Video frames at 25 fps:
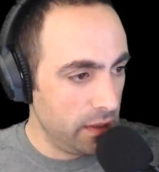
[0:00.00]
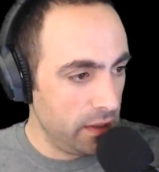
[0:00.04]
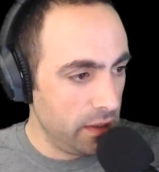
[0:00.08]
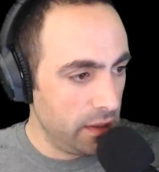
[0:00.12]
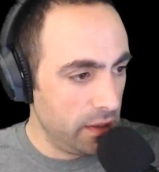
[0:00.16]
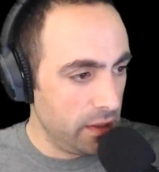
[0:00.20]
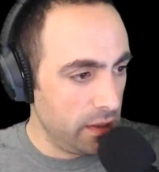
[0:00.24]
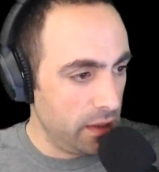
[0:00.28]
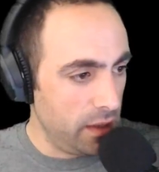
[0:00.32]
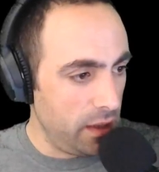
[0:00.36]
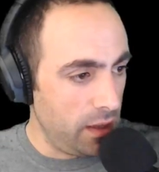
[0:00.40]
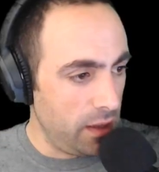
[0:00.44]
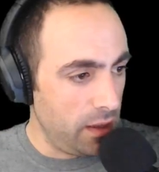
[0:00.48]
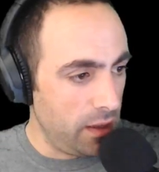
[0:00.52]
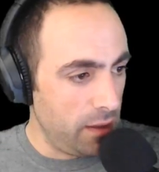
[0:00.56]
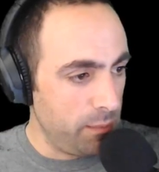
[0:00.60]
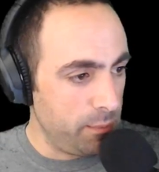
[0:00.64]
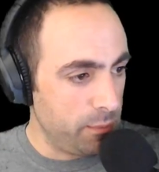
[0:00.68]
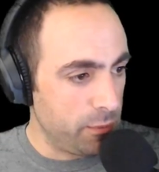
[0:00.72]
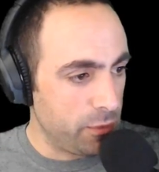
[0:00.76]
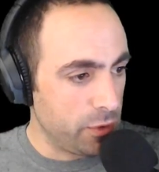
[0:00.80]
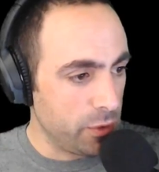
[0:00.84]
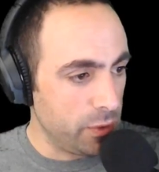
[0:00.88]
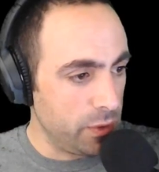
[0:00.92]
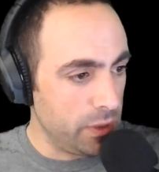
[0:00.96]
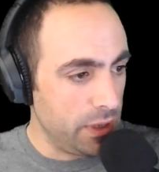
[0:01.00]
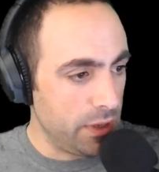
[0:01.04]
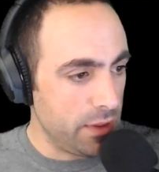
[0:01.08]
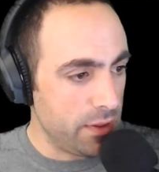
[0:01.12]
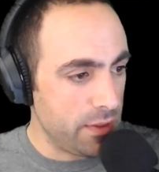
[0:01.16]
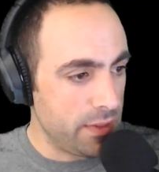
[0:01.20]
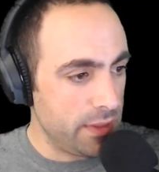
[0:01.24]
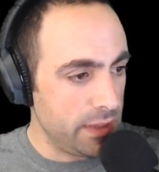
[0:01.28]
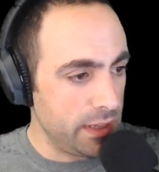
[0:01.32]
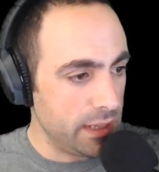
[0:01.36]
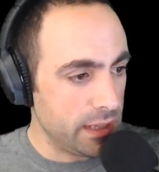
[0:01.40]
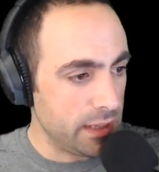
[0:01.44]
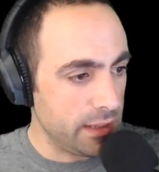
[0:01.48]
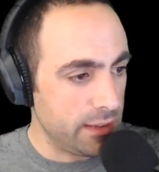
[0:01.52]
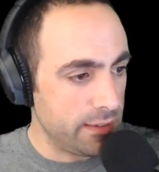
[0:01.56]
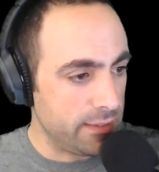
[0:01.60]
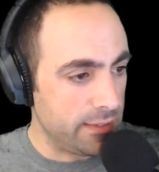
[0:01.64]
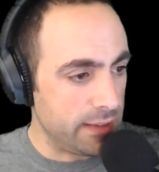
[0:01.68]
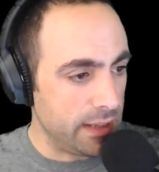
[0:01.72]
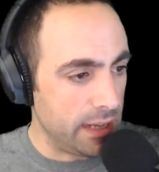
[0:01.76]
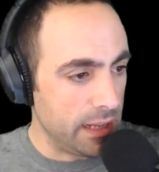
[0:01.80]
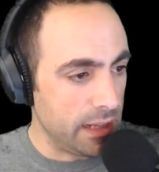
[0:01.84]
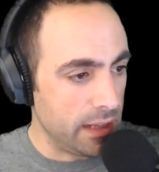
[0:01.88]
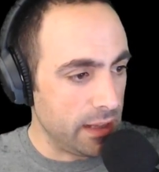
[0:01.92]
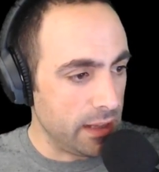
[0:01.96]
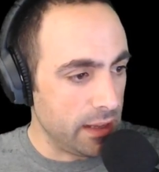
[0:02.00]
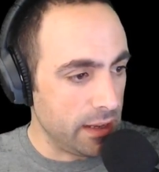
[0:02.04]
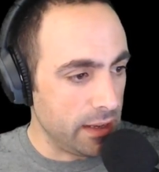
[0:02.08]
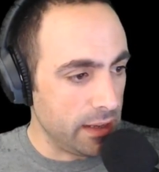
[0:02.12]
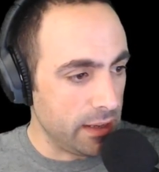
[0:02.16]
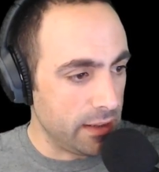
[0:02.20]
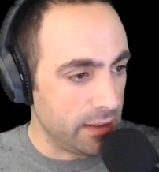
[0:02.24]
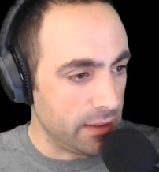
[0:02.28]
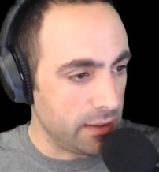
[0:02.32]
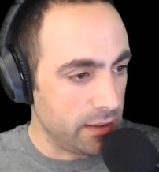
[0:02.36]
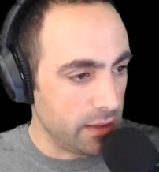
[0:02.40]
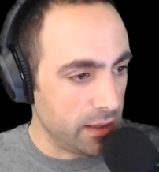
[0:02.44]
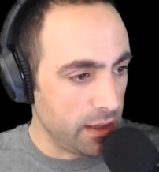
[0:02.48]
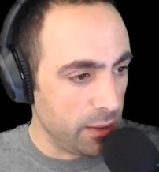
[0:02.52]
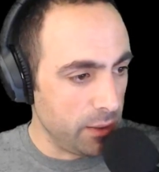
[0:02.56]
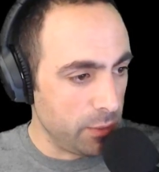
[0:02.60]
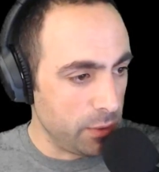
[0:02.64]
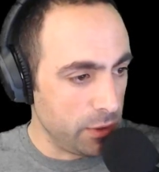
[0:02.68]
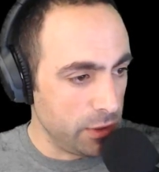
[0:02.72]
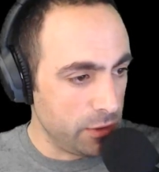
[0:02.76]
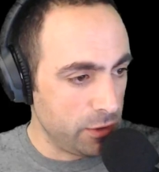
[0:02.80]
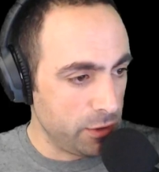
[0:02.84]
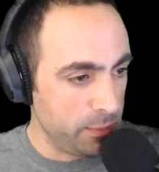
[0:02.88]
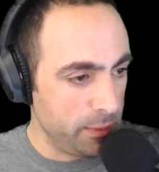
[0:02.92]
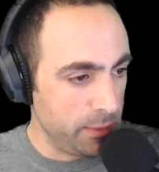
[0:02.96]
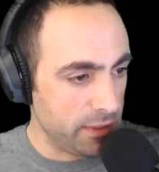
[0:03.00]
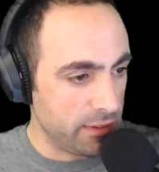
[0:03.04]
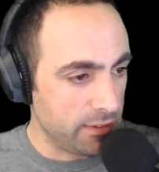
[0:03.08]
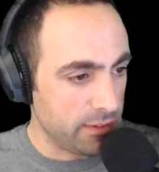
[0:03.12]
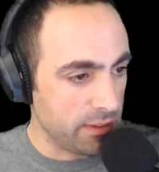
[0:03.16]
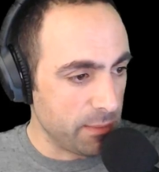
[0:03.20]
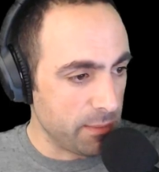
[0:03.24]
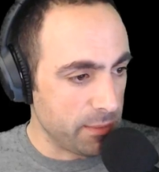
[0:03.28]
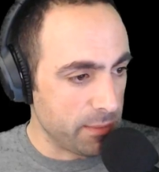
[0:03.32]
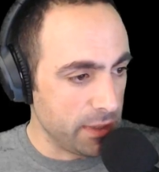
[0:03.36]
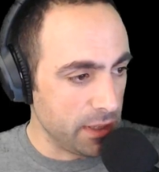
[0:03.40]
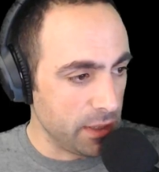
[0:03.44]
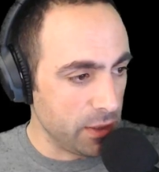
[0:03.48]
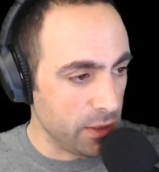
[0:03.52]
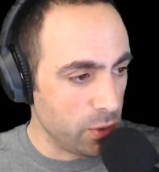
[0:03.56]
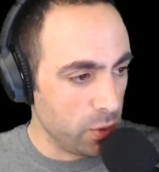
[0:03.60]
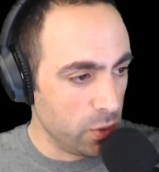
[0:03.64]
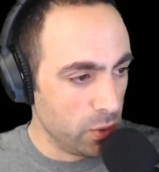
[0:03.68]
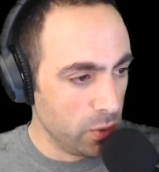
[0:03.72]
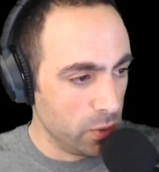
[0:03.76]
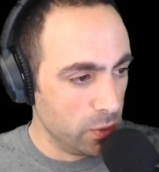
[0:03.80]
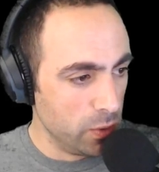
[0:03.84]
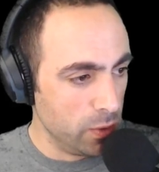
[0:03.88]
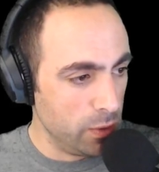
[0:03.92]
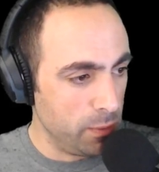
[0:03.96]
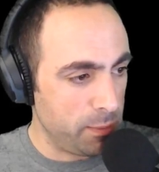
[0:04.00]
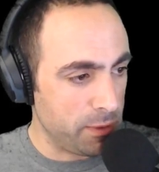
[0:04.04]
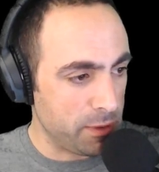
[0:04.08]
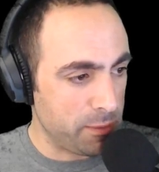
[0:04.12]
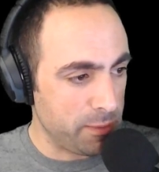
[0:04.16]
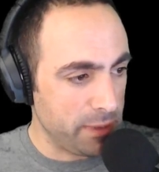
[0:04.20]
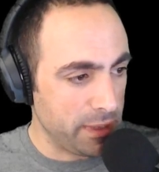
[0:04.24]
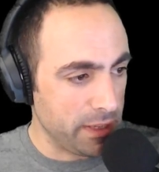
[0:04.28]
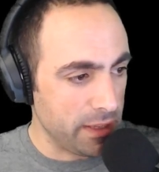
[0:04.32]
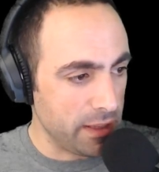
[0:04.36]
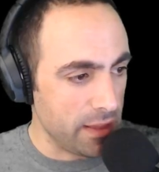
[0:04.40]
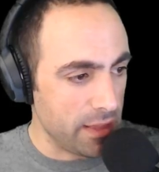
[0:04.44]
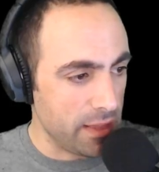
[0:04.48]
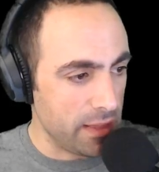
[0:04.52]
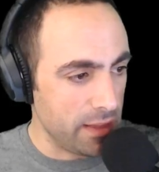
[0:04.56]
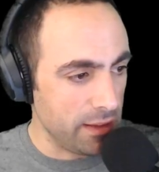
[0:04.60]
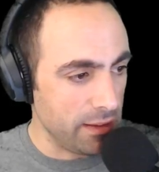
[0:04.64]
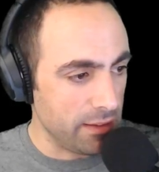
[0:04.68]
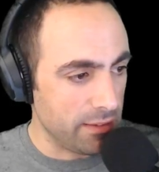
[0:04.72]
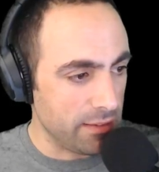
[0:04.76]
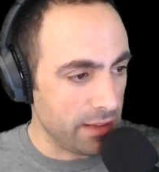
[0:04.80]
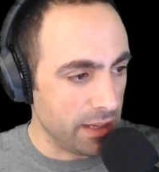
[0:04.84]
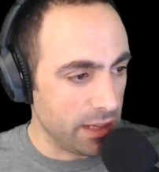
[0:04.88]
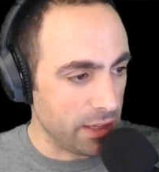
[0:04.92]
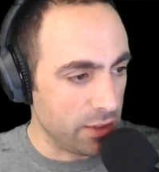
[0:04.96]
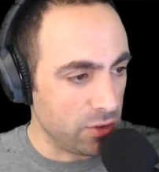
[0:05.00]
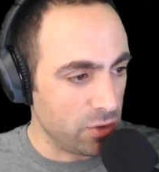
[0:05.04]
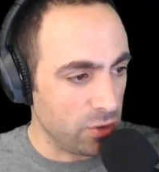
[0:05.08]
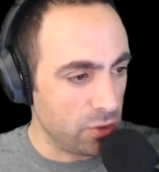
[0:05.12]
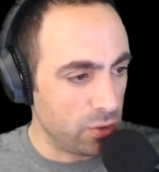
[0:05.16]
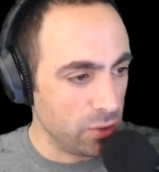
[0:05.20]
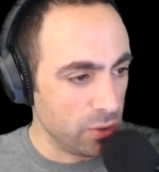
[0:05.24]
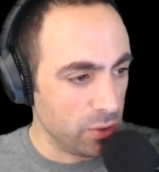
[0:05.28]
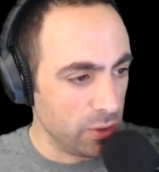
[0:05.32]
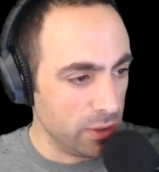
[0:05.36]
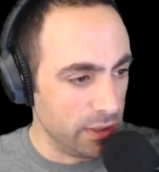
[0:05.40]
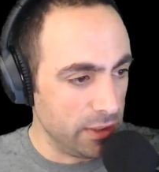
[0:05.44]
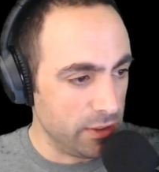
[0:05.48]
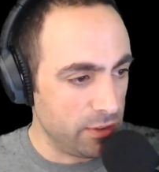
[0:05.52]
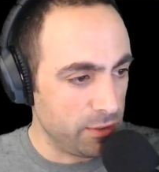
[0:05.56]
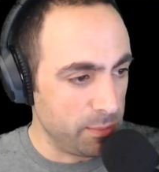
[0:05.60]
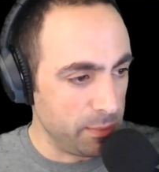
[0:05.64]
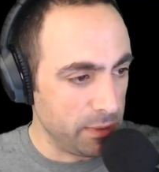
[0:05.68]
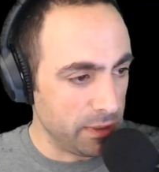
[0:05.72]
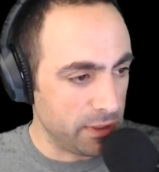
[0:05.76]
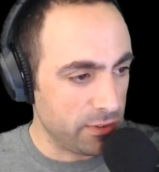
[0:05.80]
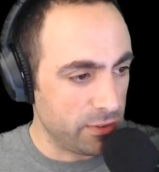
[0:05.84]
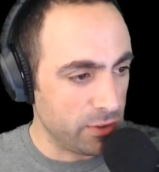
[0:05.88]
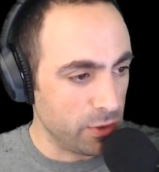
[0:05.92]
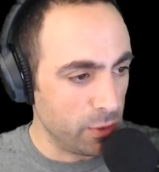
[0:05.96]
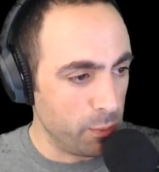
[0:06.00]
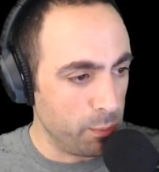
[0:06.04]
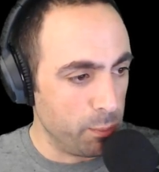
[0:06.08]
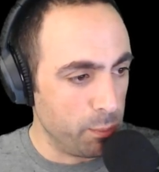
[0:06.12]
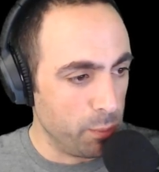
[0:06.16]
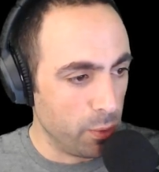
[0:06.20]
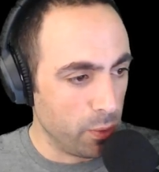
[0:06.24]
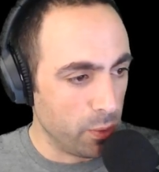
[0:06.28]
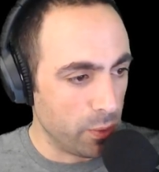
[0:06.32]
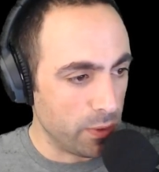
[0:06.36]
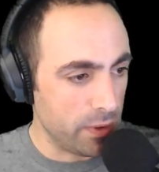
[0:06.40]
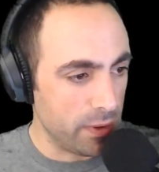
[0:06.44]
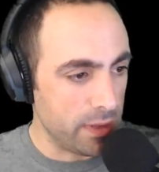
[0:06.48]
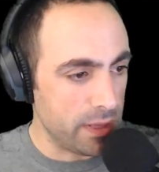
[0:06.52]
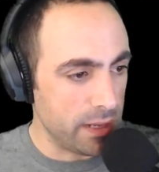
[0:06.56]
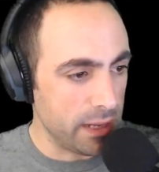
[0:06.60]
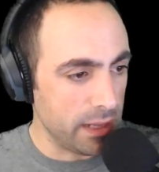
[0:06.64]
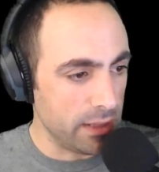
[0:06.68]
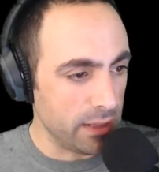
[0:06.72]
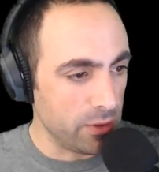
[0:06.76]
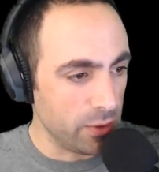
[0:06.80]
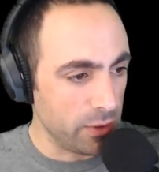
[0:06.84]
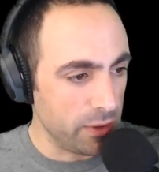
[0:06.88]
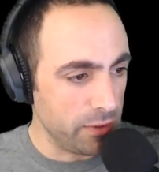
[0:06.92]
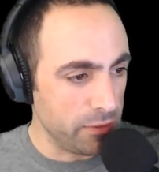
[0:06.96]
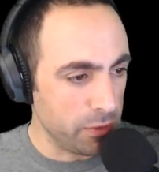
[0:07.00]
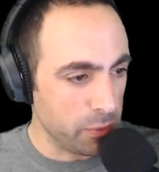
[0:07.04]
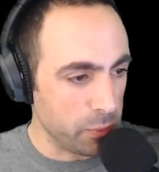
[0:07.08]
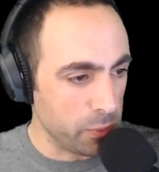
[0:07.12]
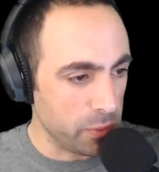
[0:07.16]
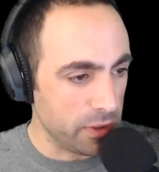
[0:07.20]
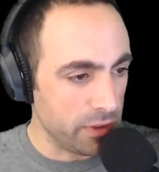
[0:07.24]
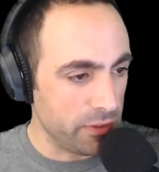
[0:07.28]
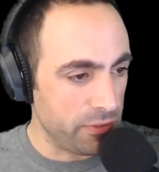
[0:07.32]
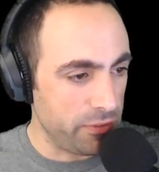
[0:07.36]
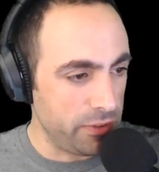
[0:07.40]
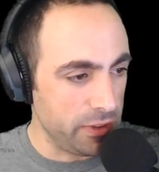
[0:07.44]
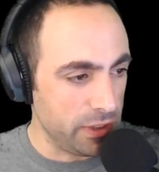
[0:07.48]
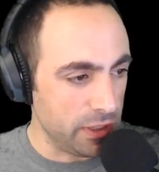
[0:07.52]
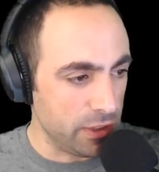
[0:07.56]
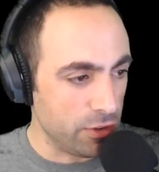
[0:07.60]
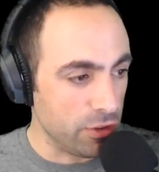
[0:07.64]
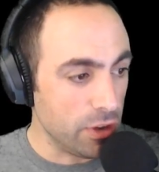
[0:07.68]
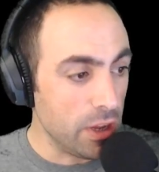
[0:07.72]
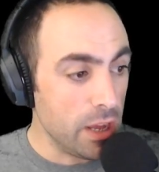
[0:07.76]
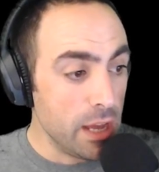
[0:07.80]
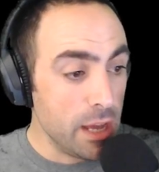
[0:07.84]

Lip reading: So another thing is that like I want to make something cool, but making things like to-do lists makes so bored that I don't even want to finish.